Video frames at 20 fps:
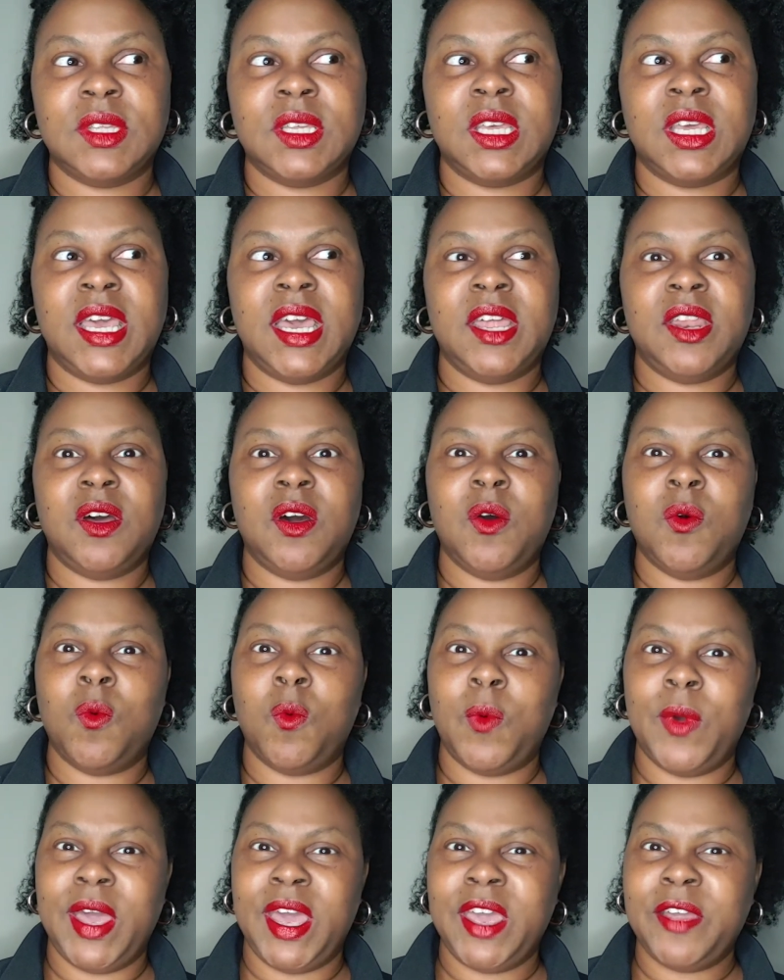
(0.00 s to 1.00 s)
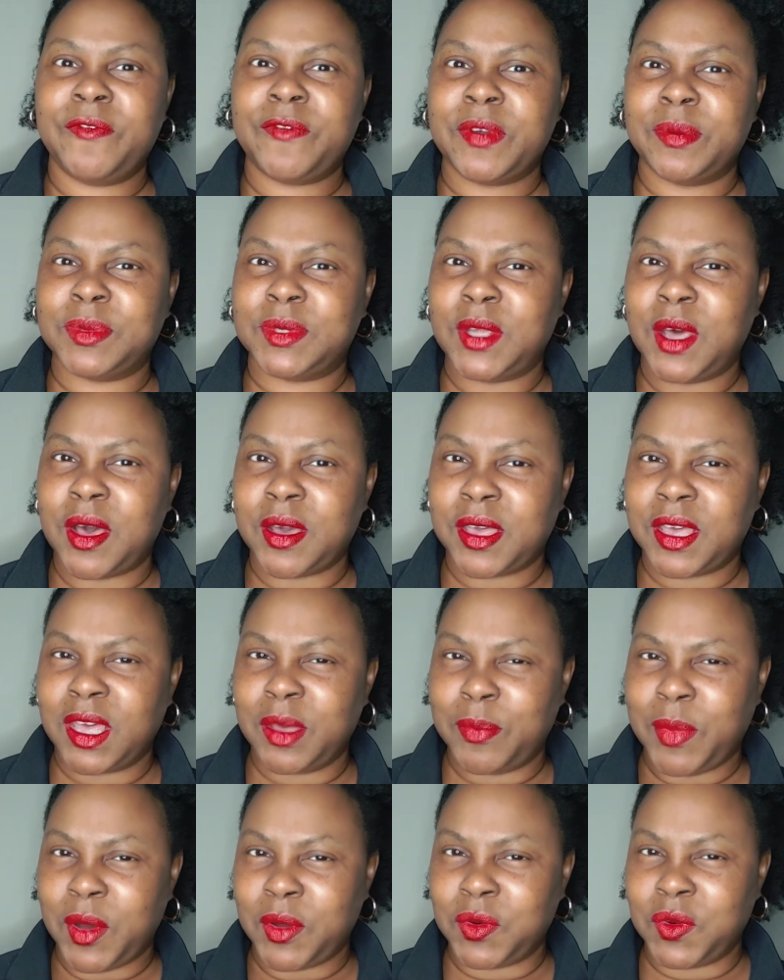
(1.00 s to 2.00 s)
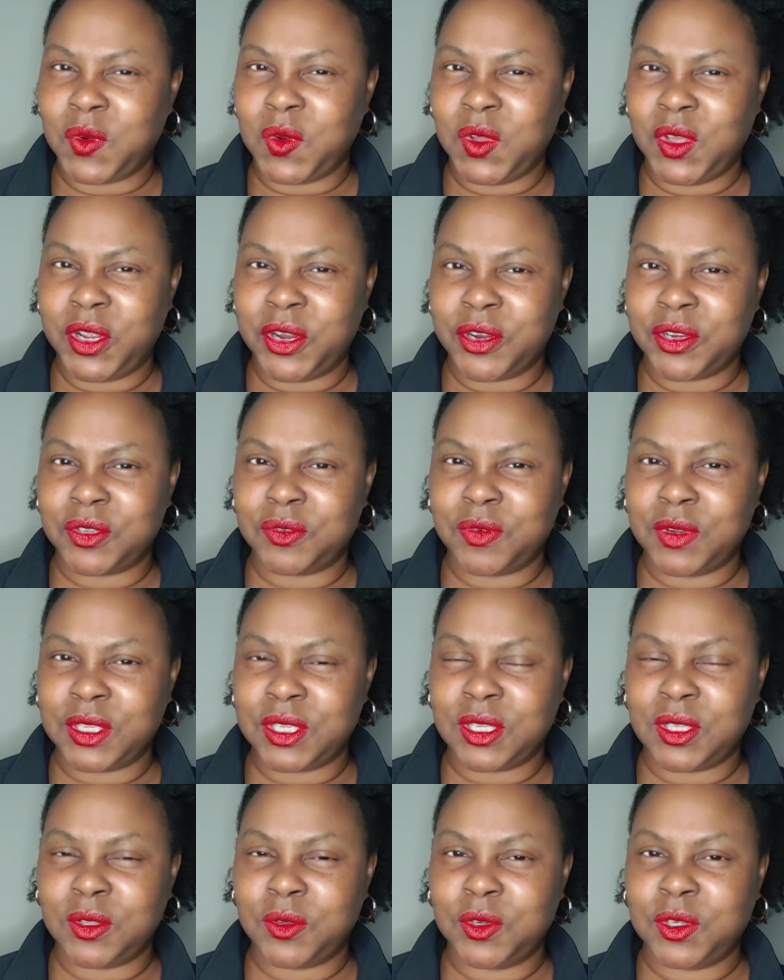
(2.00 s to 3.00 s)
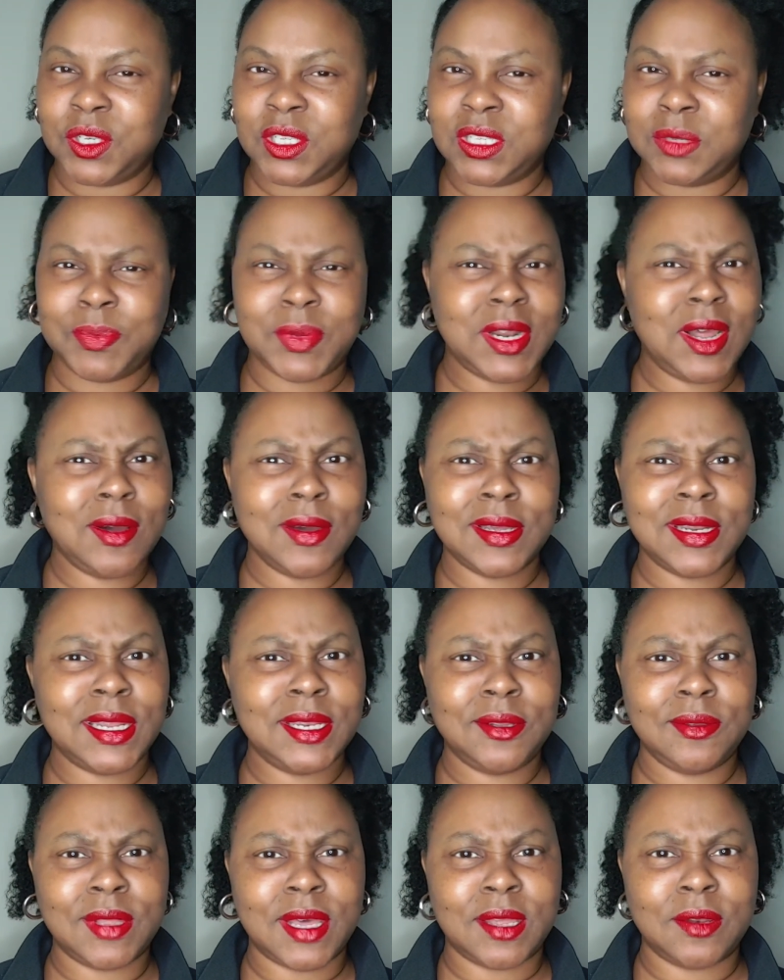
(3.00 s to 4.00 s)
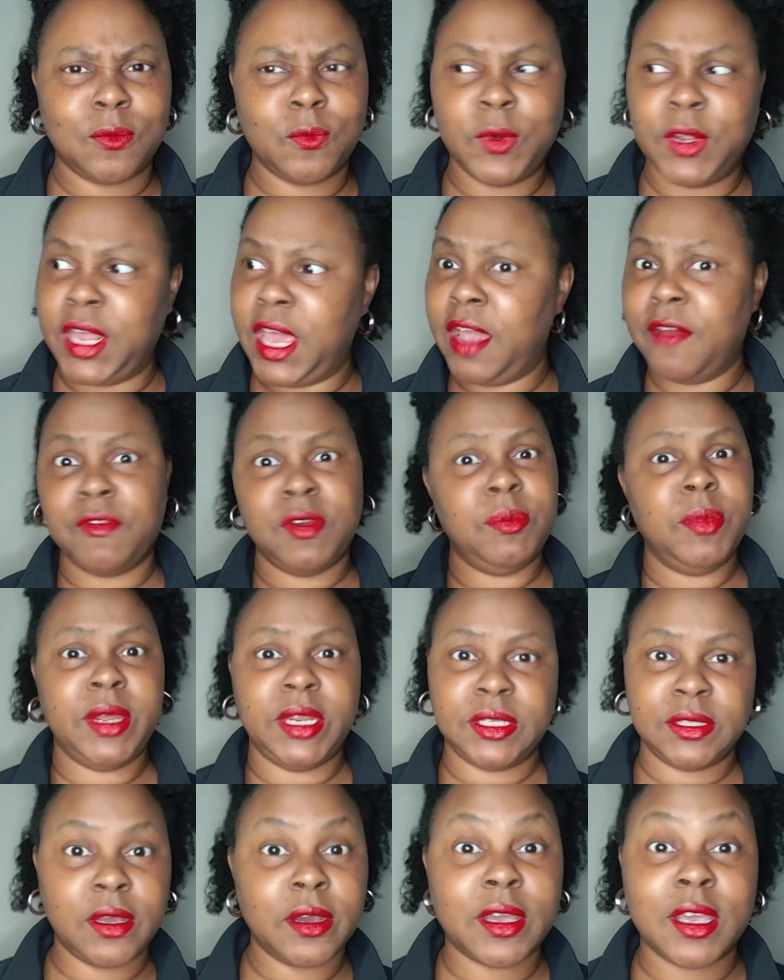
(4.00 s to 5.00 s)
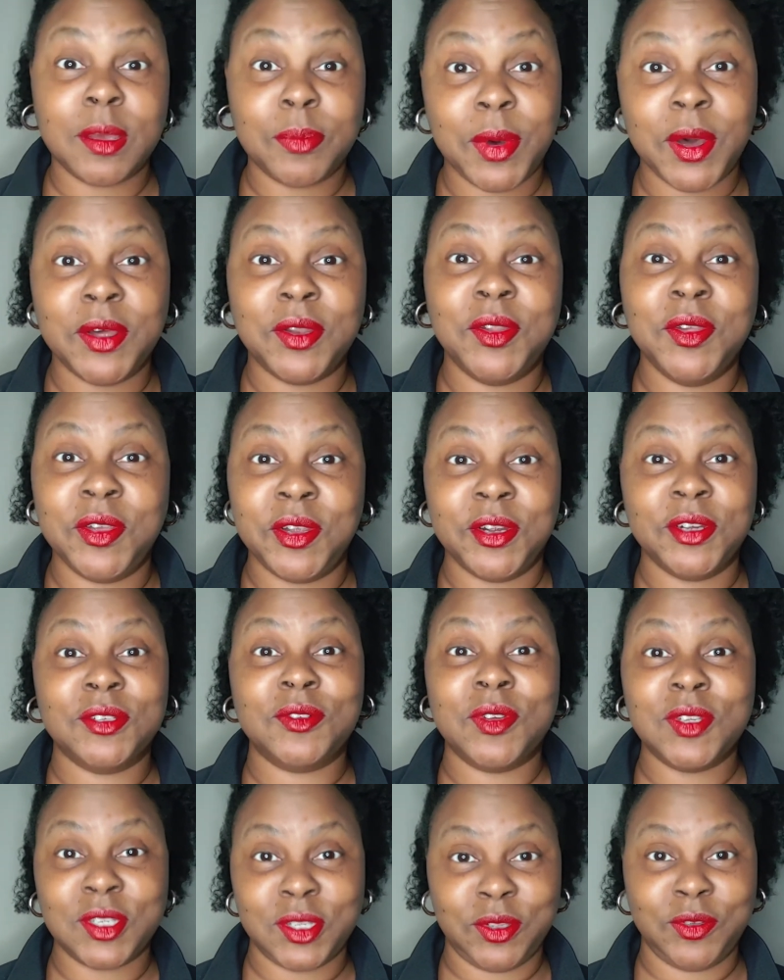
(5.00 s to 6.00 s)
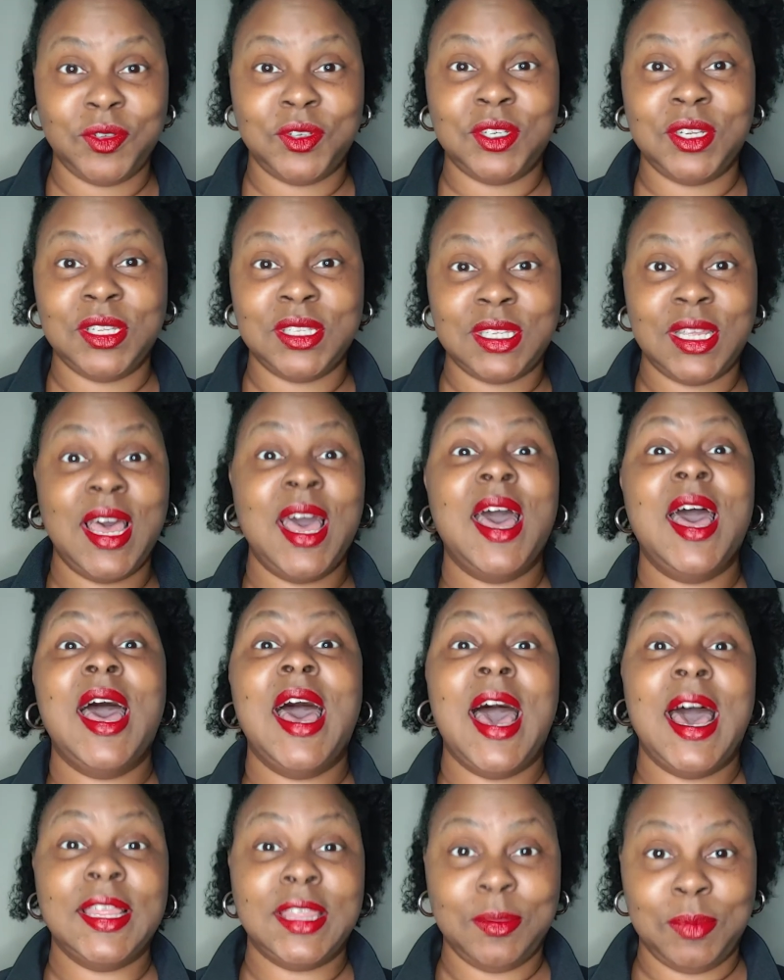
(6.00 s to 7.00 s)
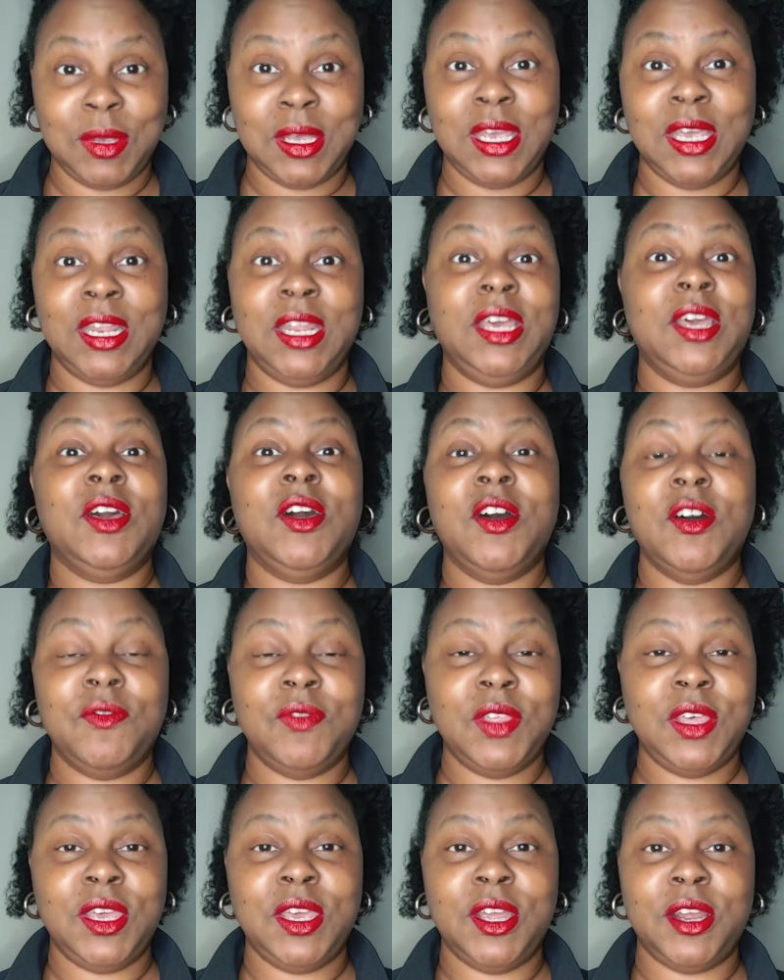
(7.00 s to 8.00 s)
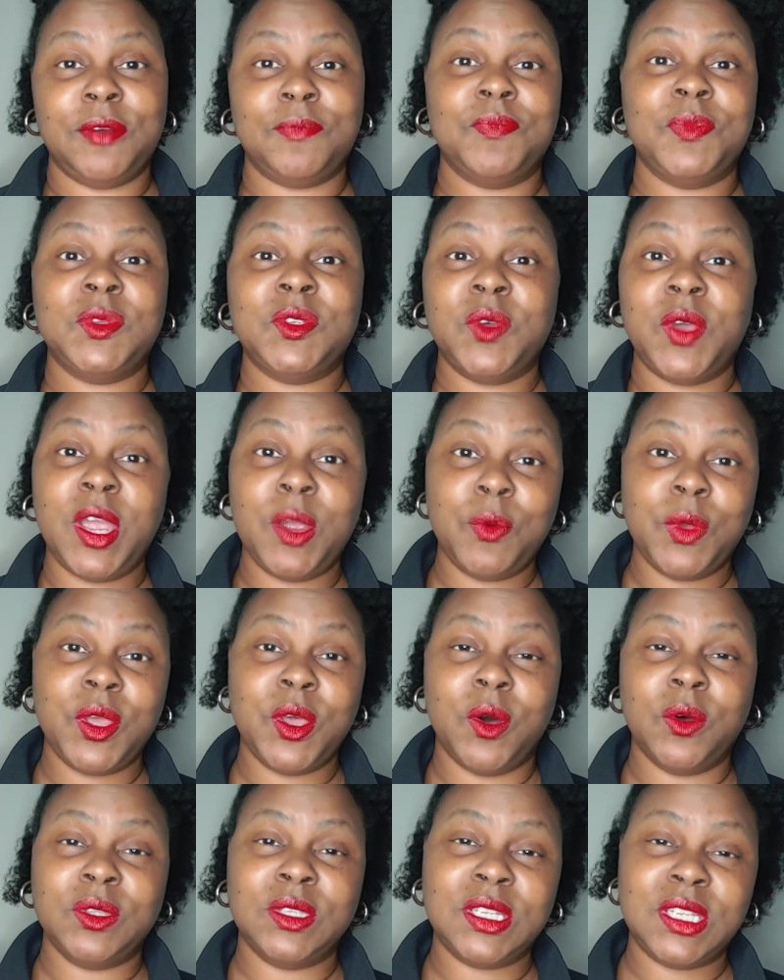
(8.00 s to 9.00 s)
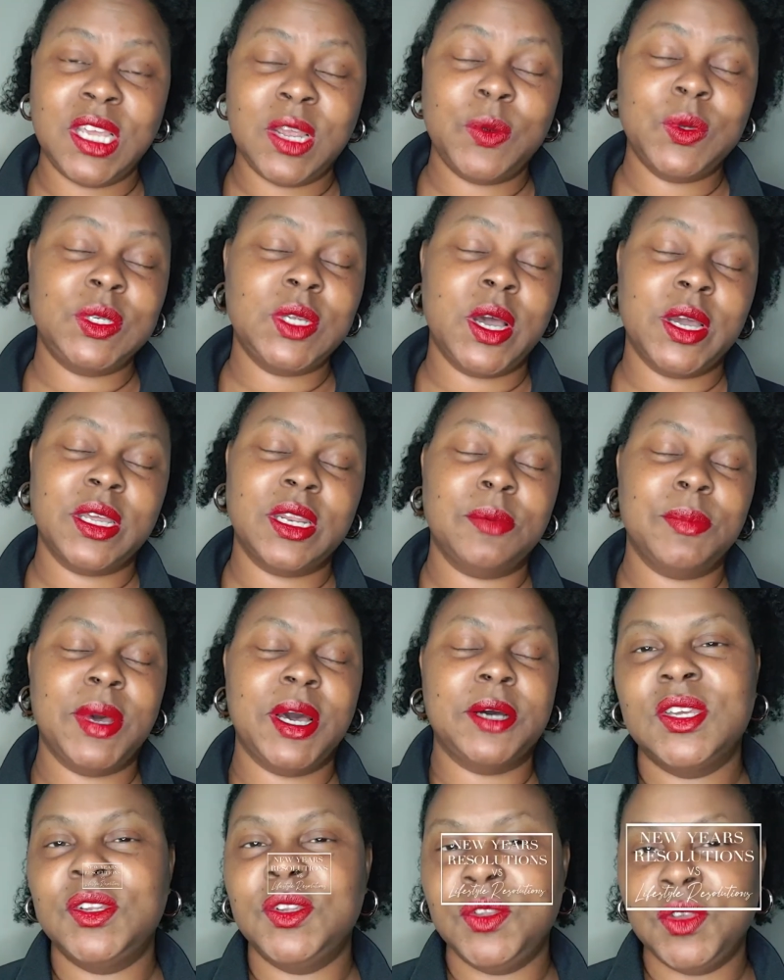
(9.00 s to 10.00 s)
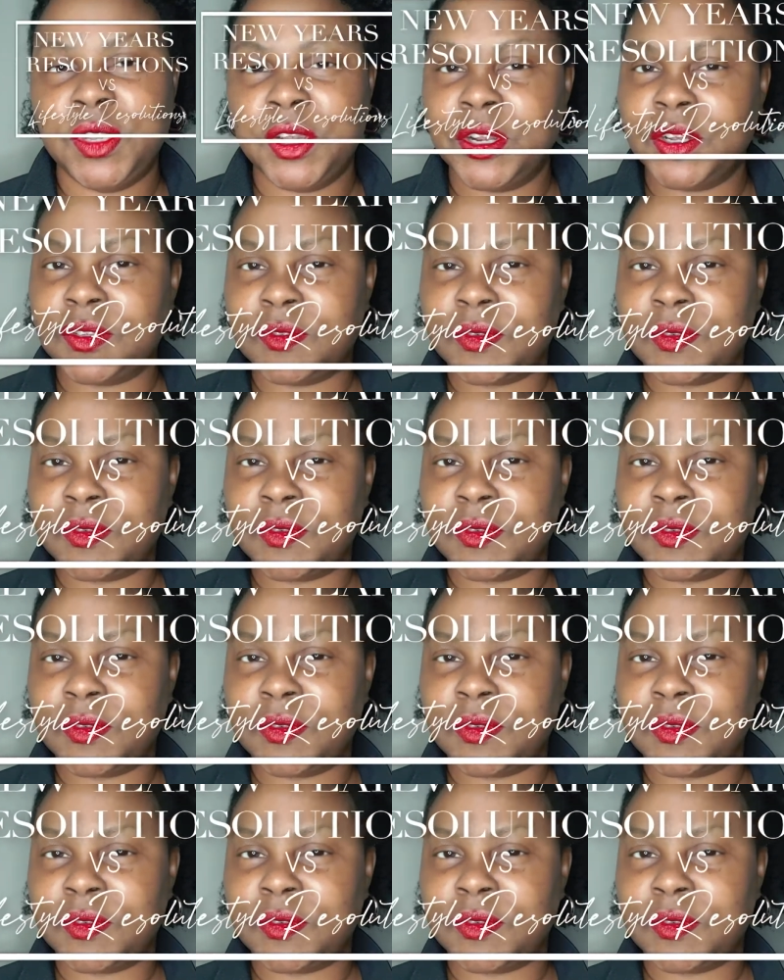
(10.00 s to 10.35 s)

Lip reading: get away from talking about New Year's resolutions, but how could I do that when everybody's talking about New Year's resolutions at the beginning of the year? So here we go. Today we're talking about New Year's